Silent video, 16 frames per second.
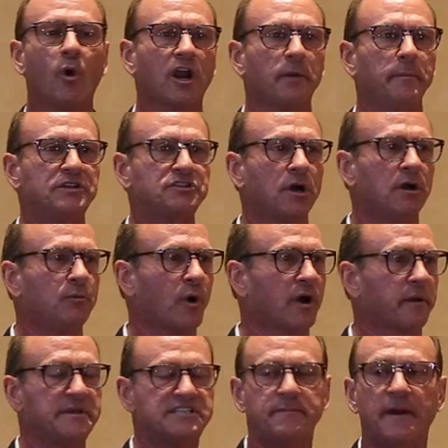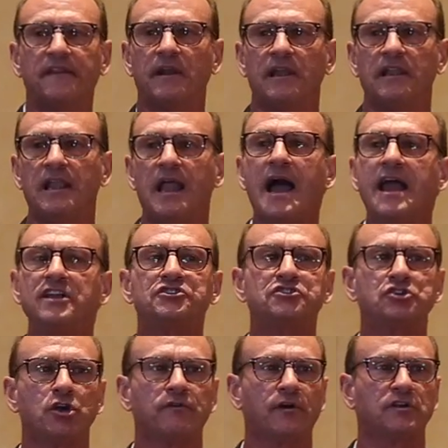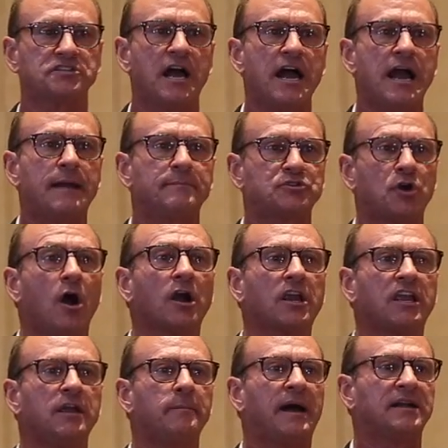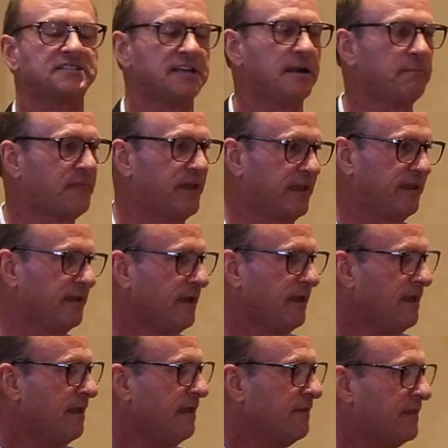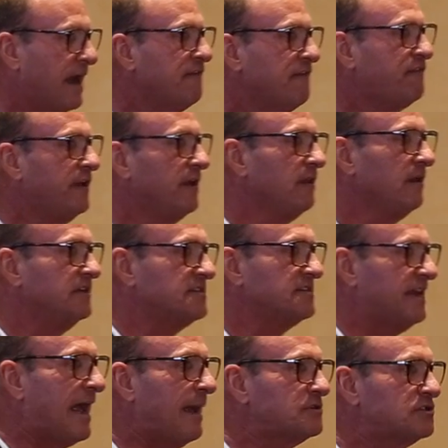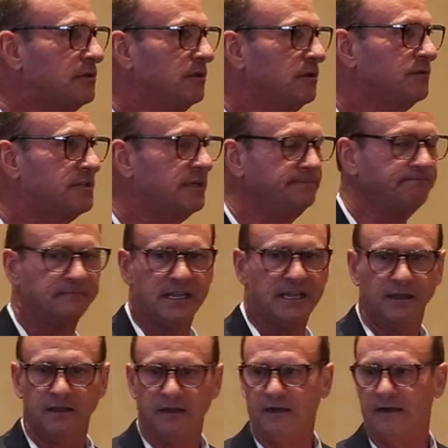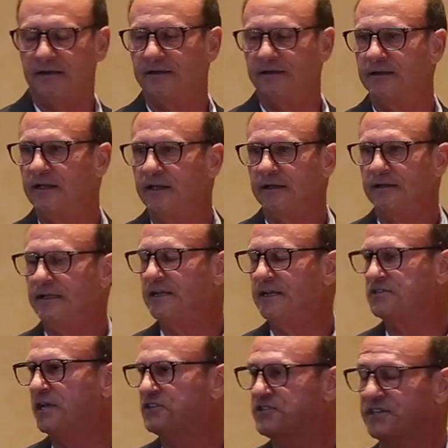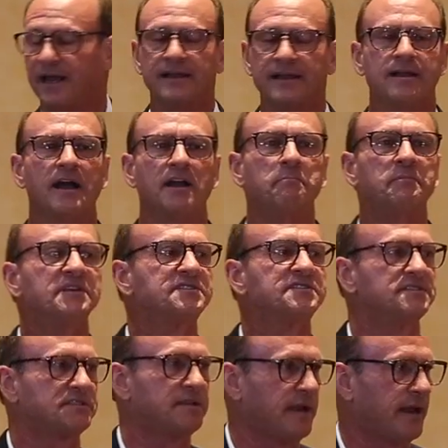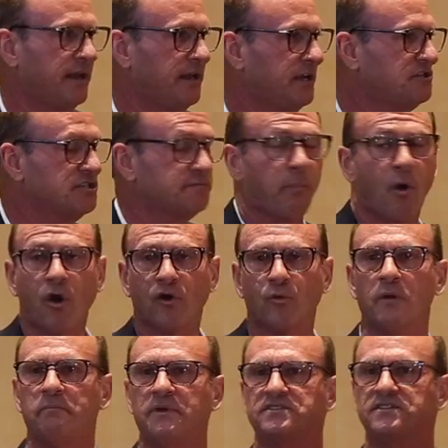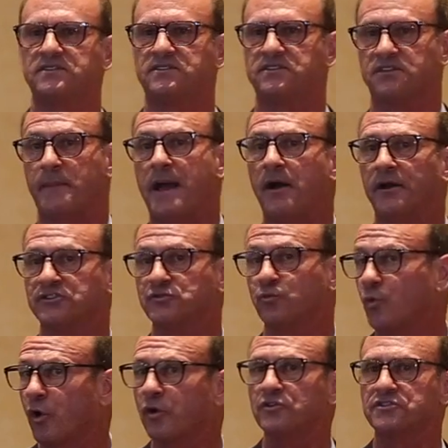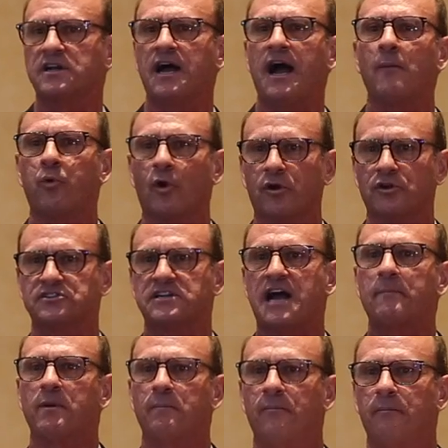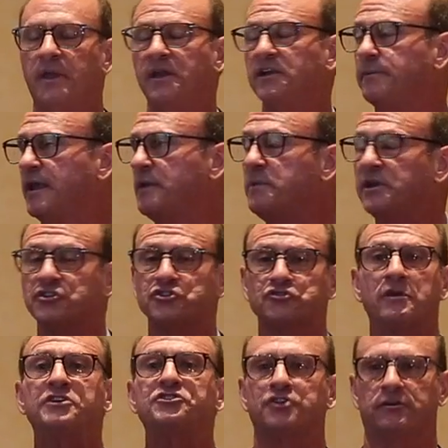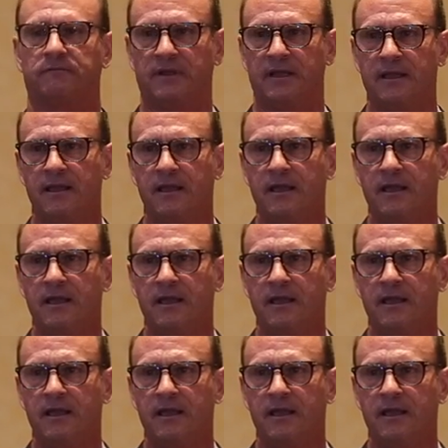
we're going to be, we're going to be spending the lion's share of our time talking about something that I feel is an absolute it's an icon of business today. It's just part of what business is about. It's workers' comp, workers' comp administration.